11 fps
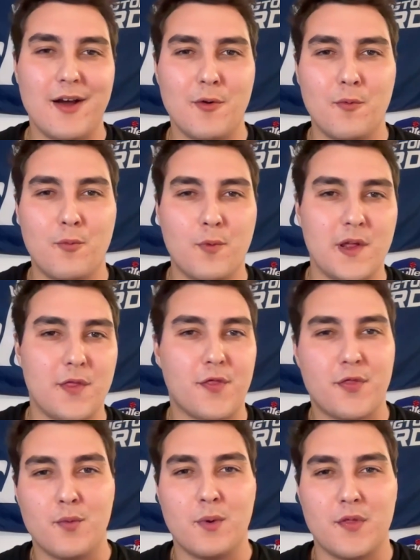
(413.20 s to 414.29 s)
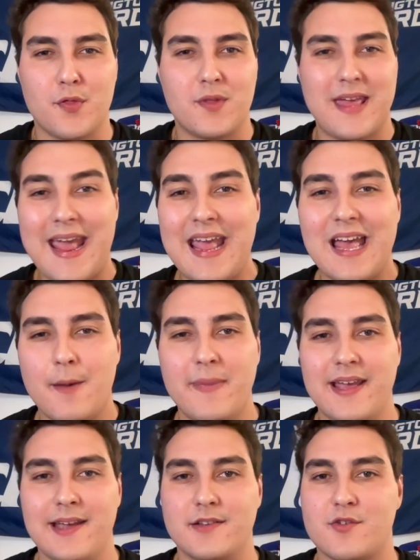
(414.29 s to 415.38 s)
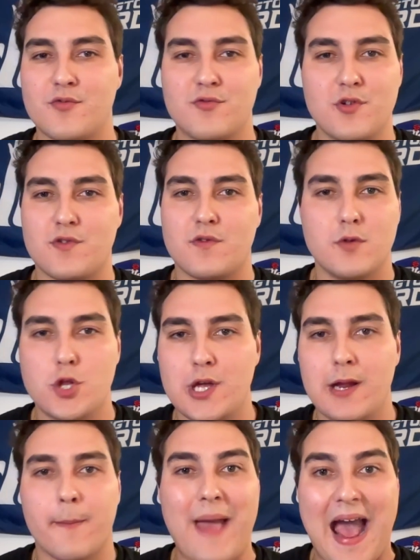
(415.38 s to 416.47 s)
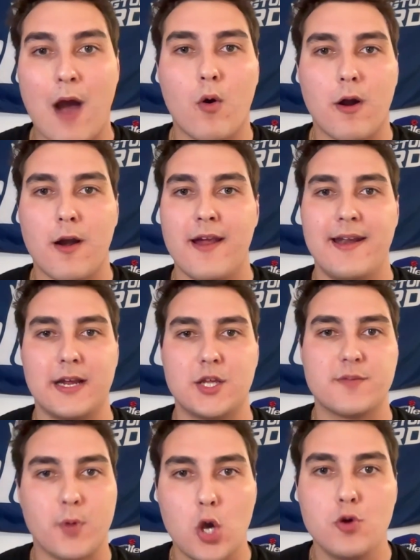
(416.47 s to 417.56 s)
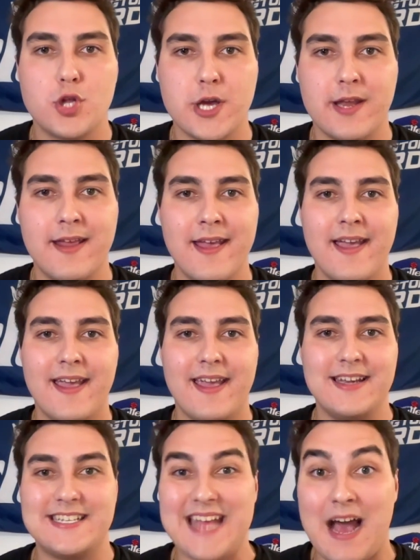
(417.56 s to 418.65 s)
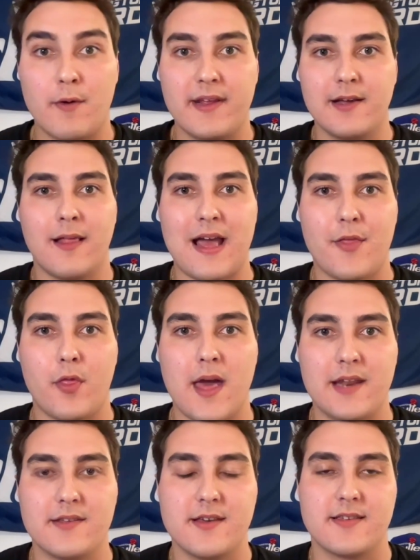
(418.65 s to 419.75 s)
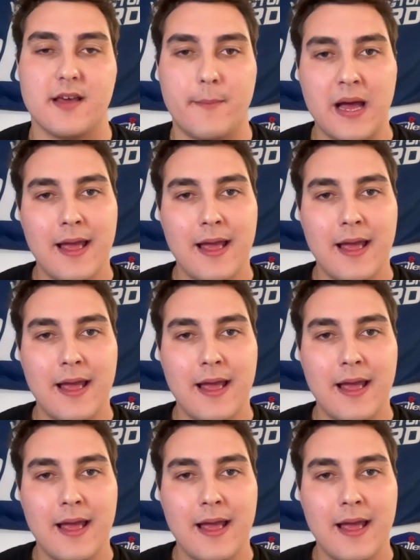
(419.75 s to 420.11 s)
With Cam, it's just sheer power and explosion and downhill athleticism.